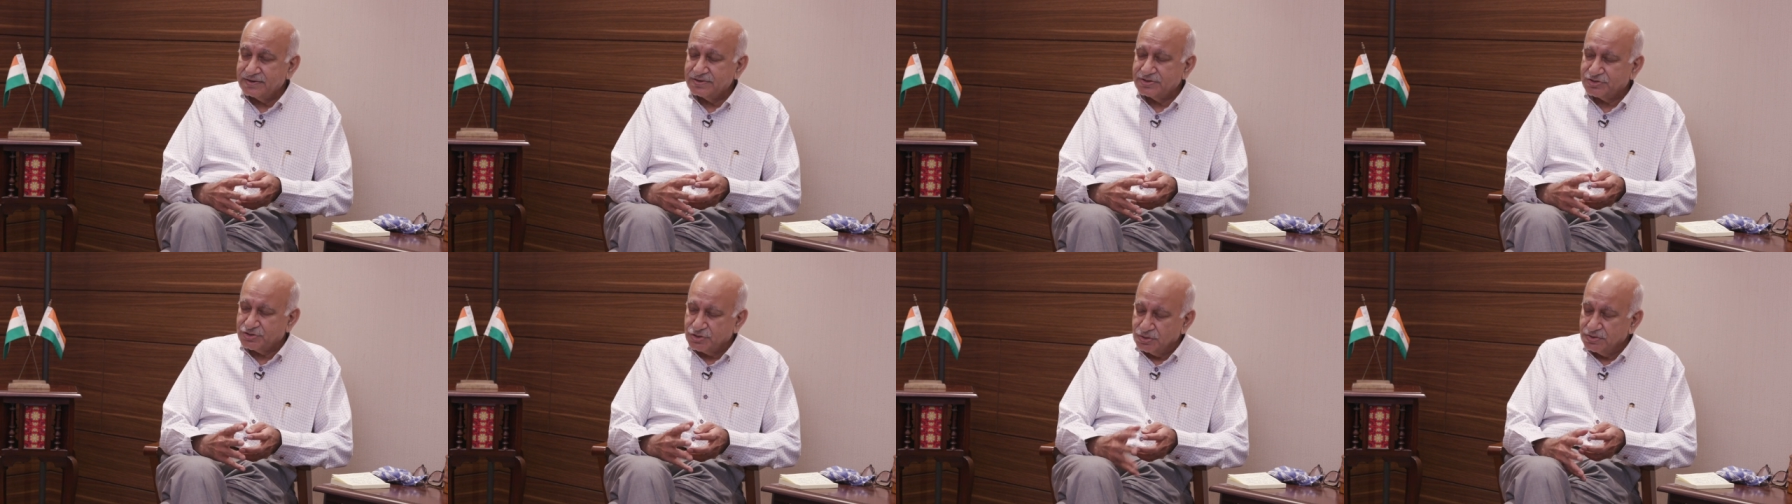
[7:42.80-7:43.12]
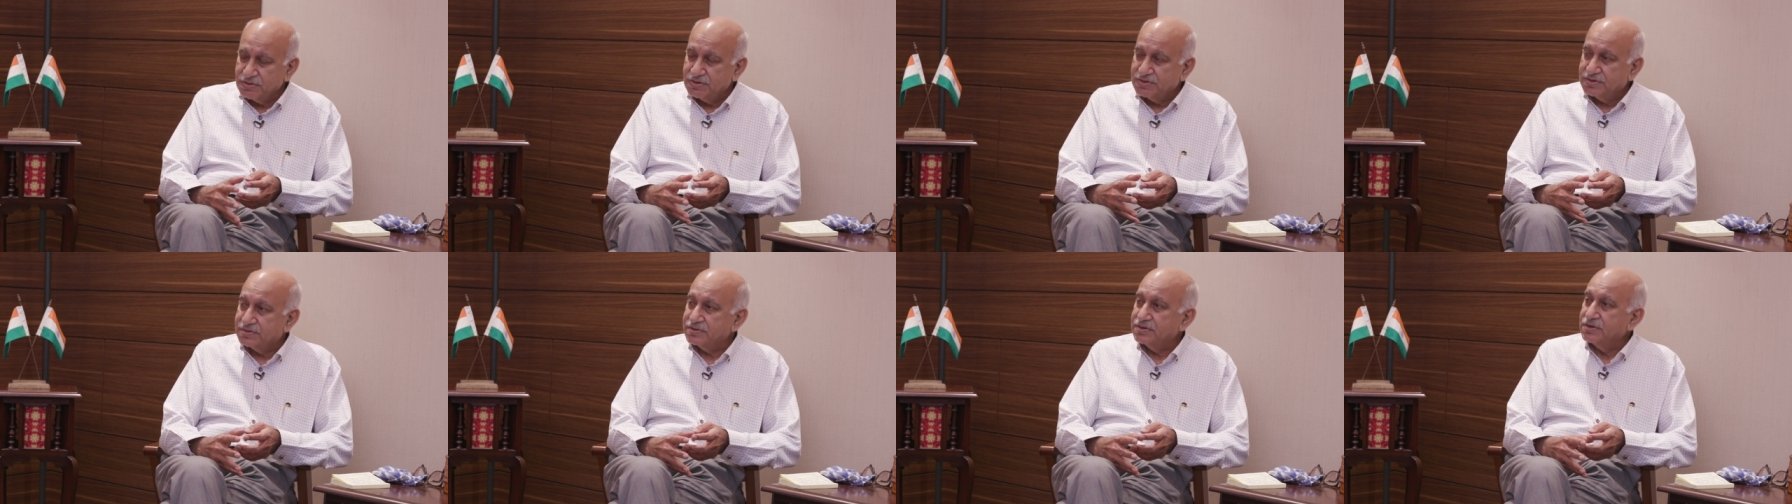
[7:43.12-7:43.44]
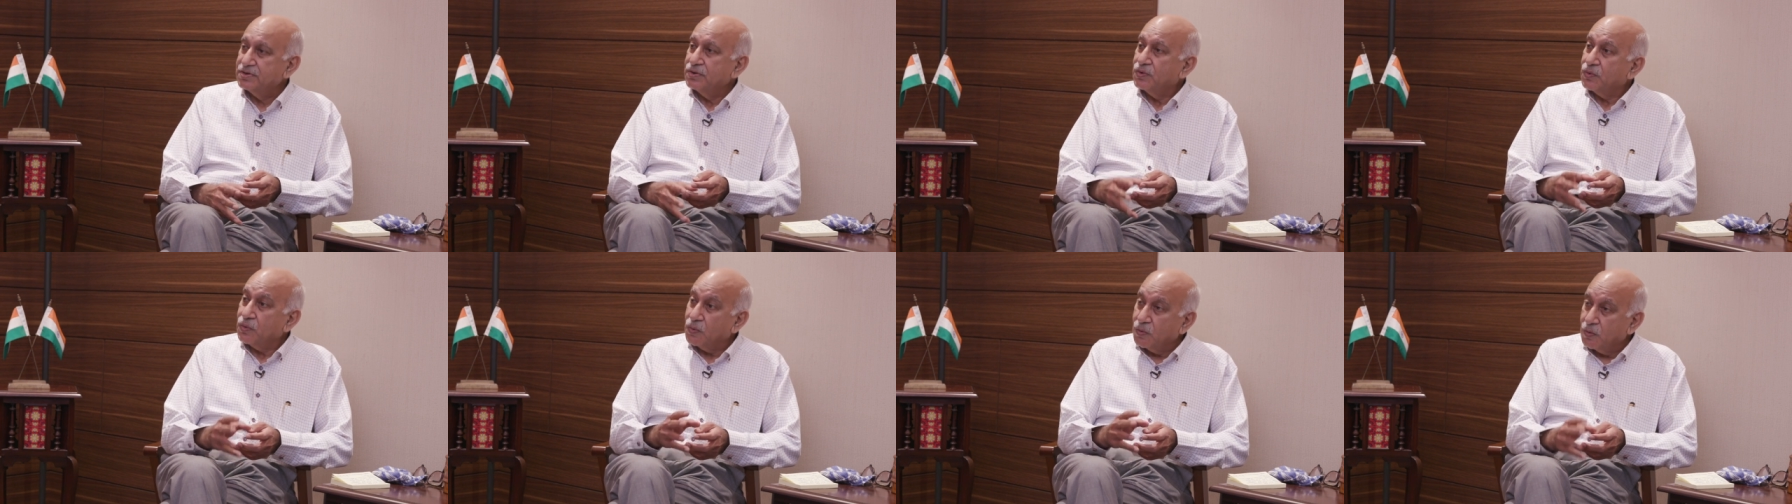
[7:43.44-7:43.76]
should
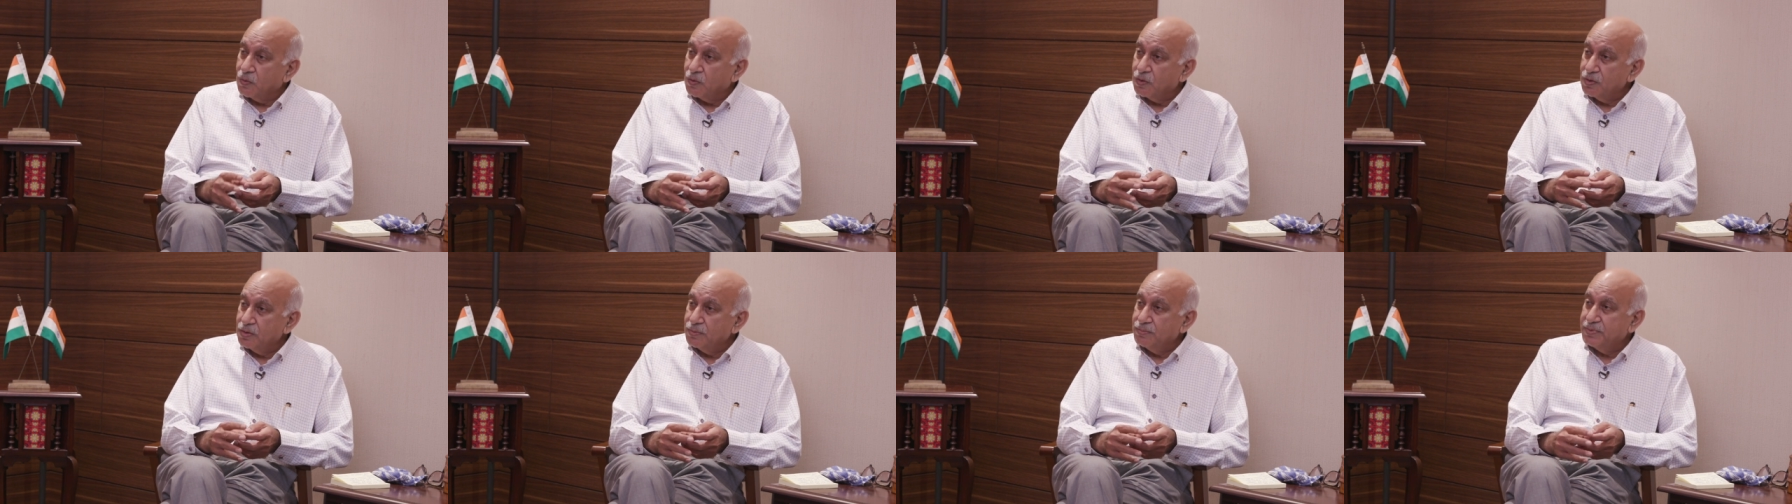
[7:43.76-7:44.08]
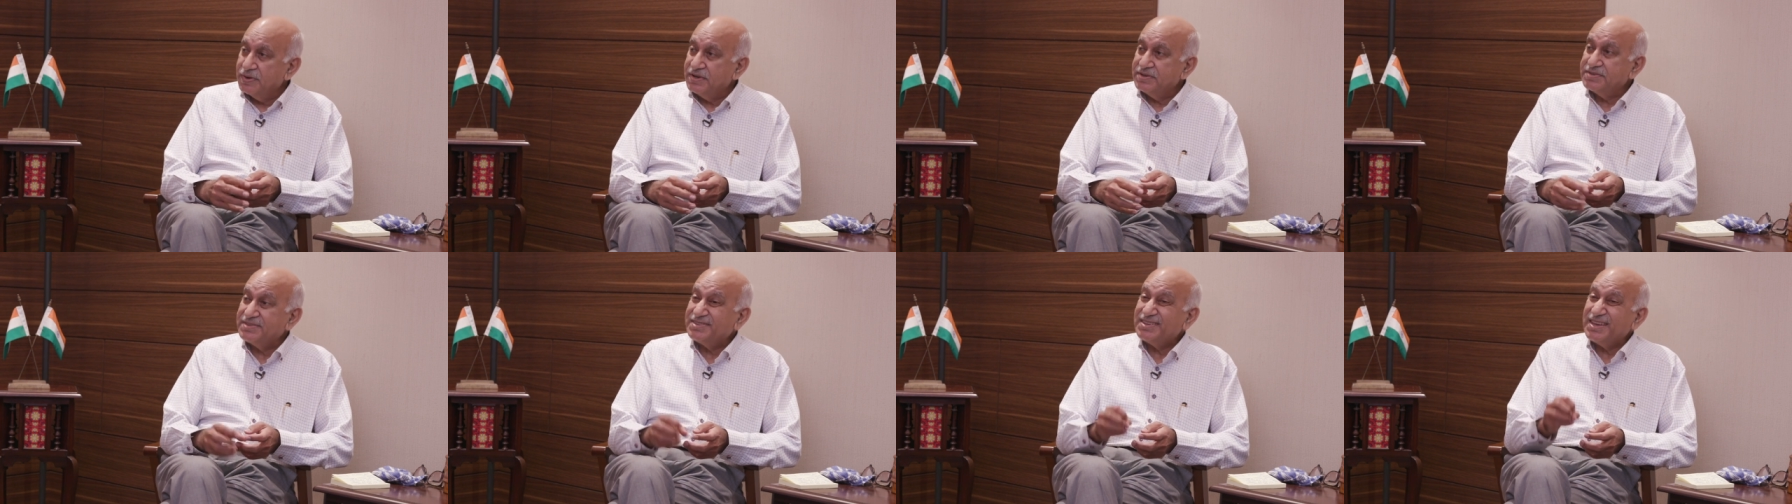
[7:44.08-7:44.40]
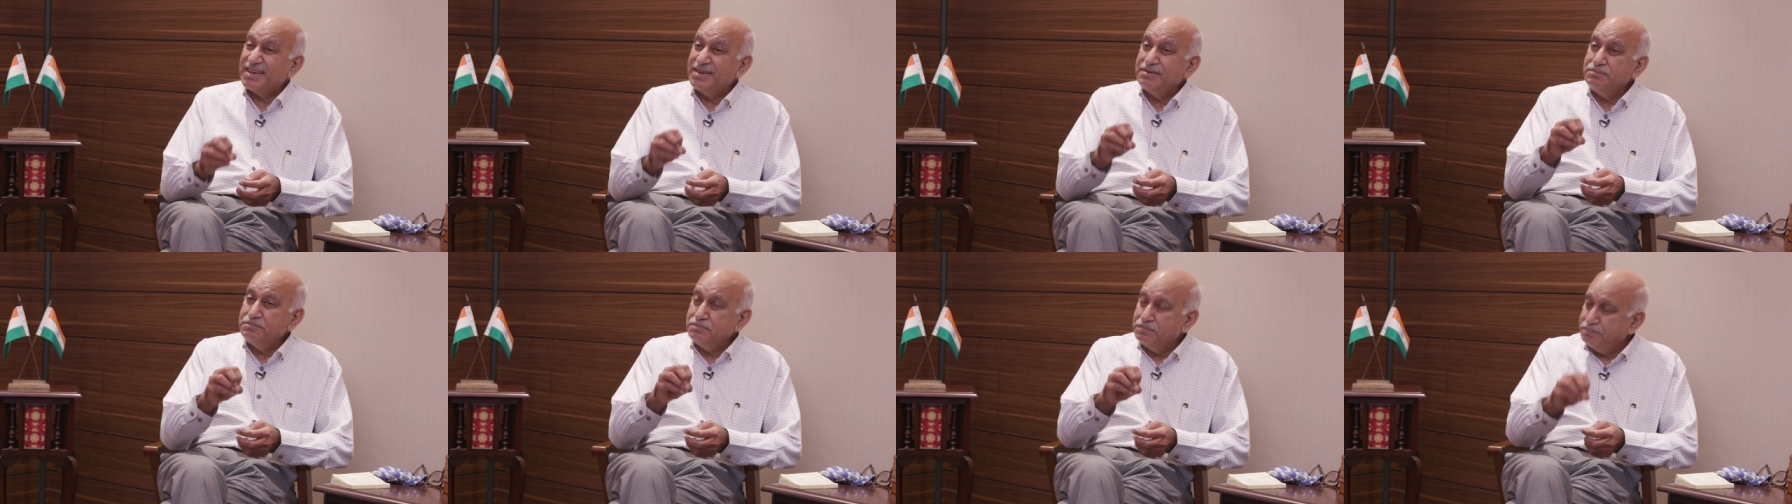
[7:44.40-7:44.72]
always
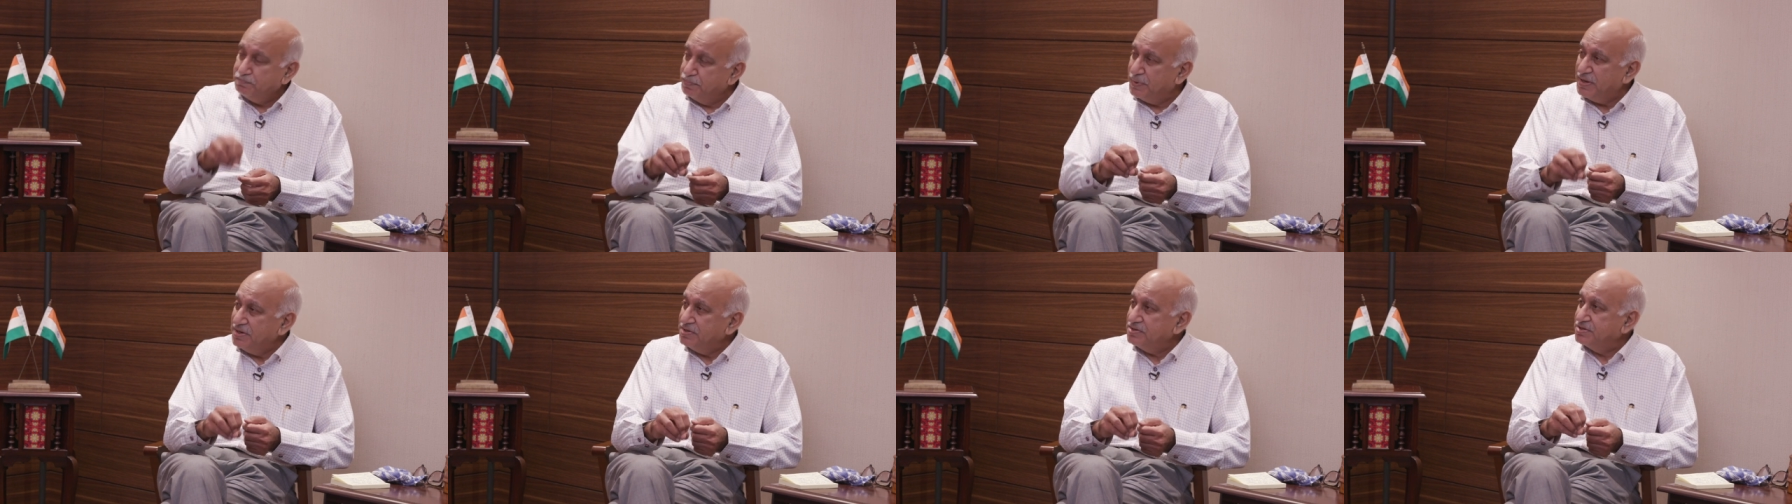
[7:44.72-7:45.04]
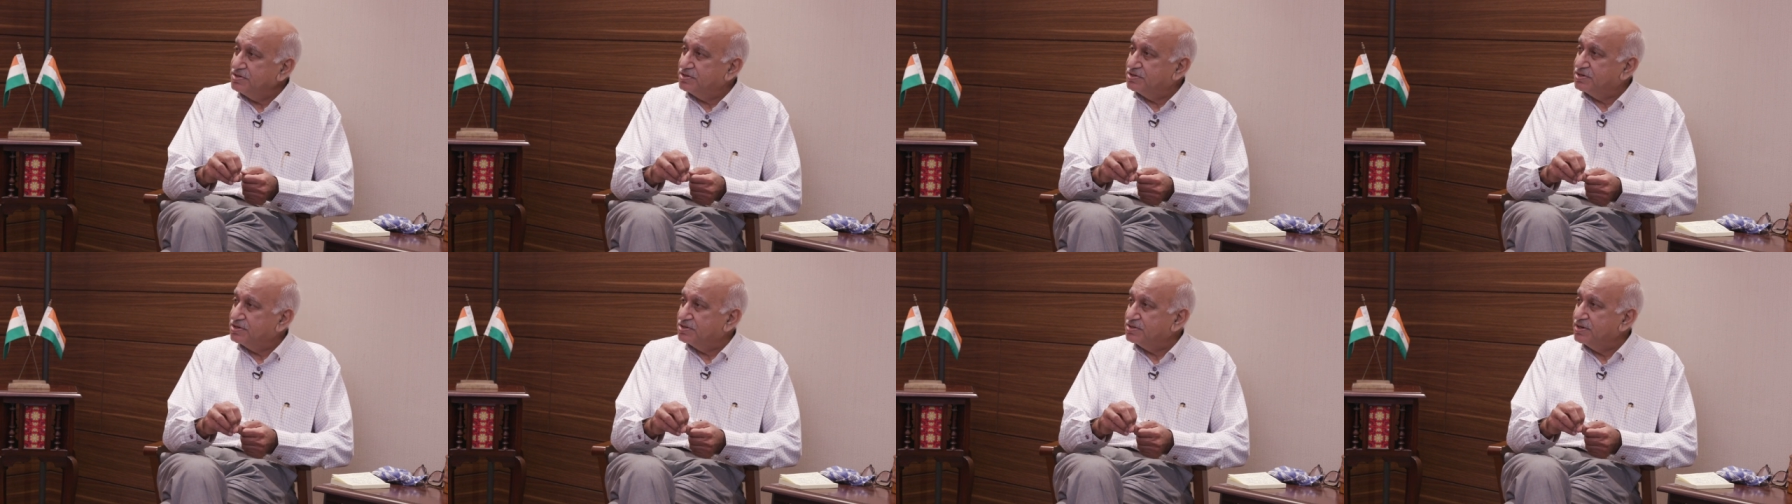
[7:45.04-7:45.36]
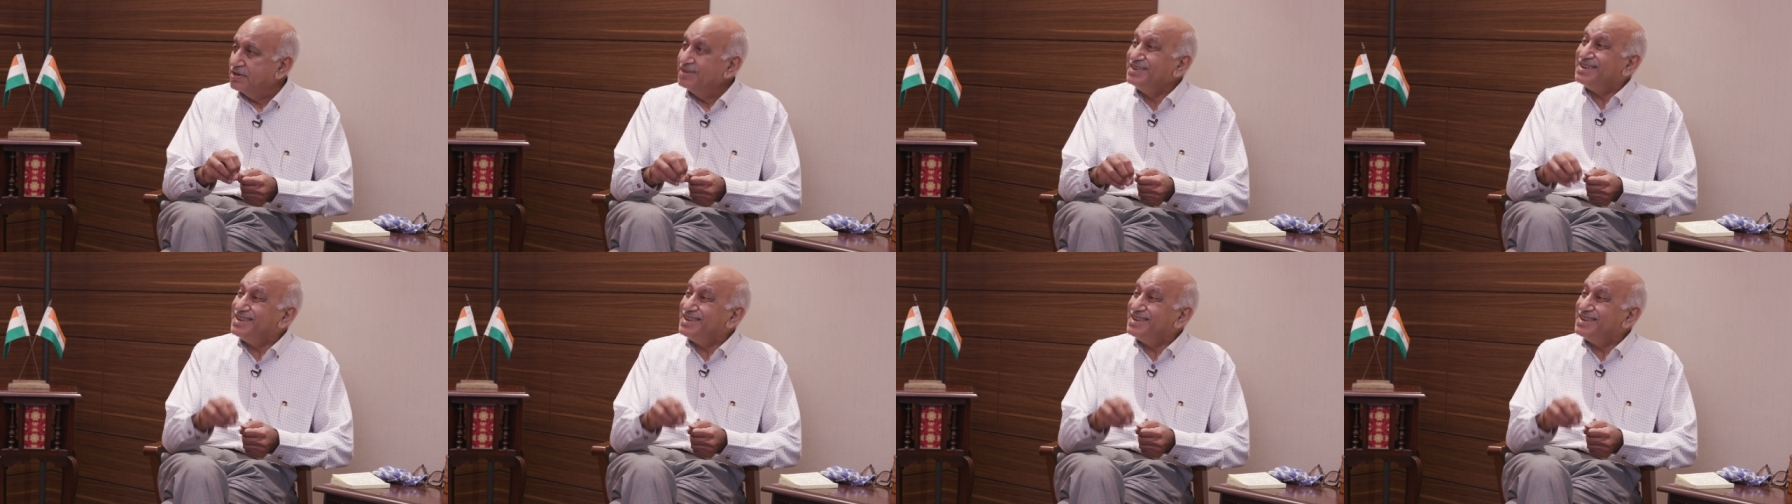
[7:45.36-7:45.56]
impinge